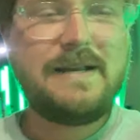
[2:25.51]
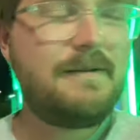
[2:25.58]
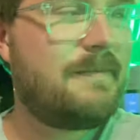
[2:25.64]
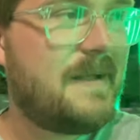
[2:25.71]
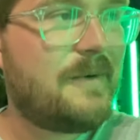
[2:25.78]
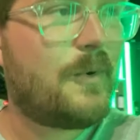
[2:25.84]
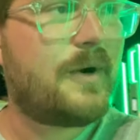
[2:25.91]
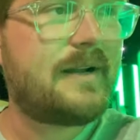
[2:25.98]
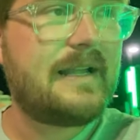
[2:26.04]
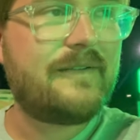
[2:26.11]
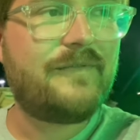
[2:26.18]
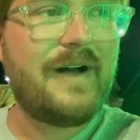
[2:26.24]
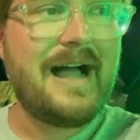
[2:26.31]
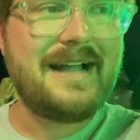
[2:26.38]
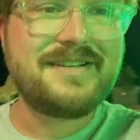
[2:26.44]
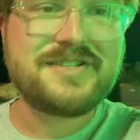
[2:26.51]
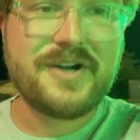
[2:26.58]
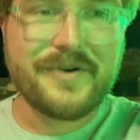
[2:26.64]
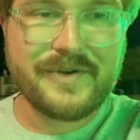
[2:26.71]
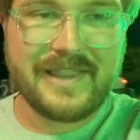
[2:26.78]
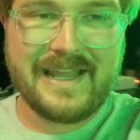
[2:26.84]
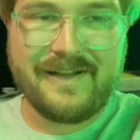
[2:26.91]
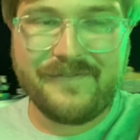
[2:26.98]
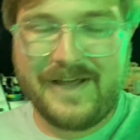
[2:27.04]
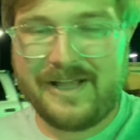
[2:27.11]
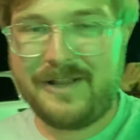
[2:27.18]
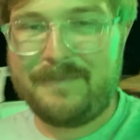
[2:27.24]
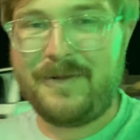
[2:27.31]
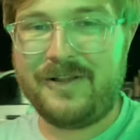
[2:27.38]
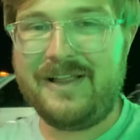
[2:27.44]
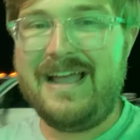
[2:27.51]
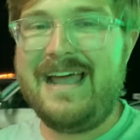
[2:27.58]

to be working fine, totally available.